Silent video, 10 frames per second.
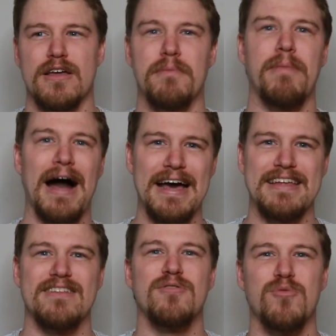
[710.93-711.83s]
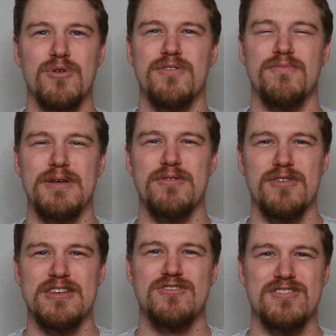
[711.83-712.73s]
combine would have been
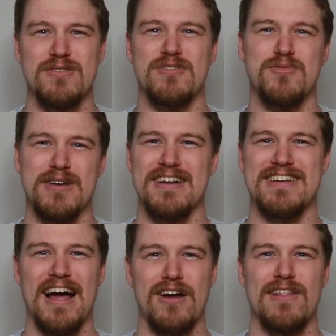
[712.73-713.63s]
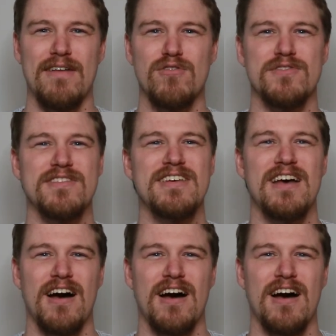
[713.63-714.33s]
really interesting once we got to higher levels.